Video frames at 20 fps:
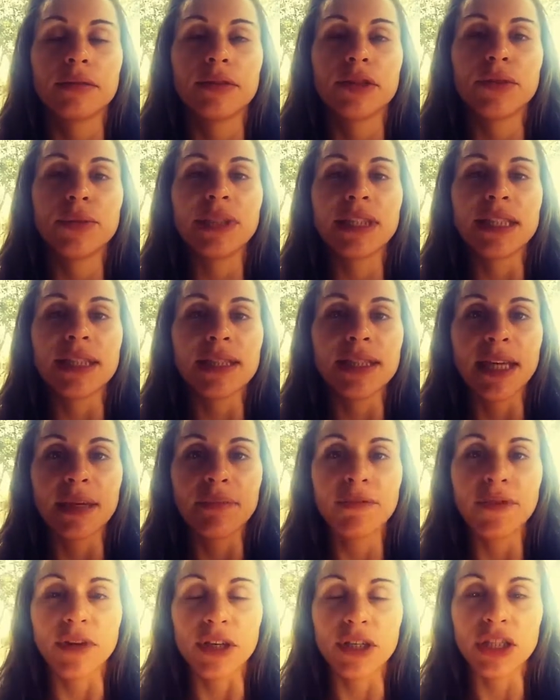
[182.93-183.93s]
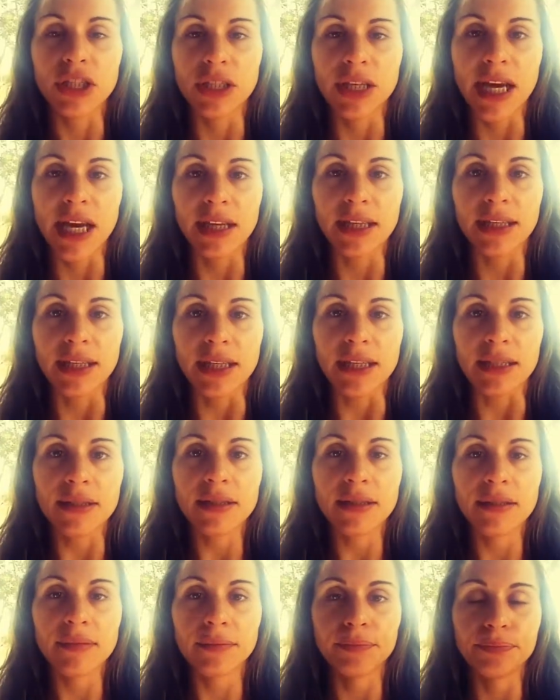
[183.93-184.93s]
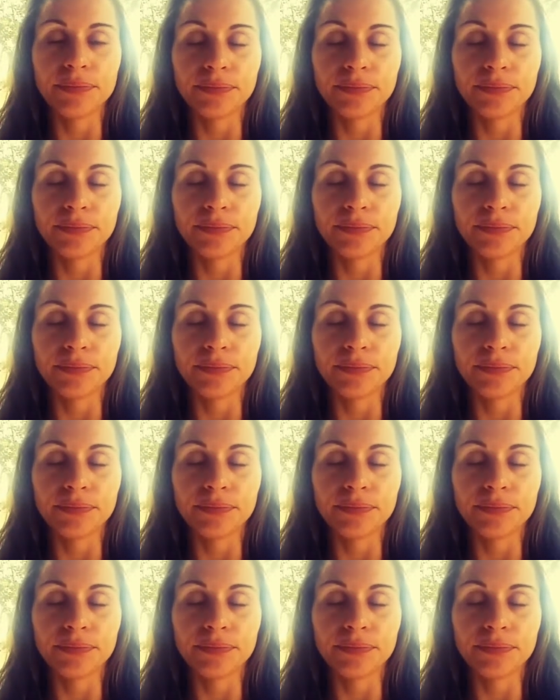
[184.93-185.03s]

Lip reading: doing the same functionalities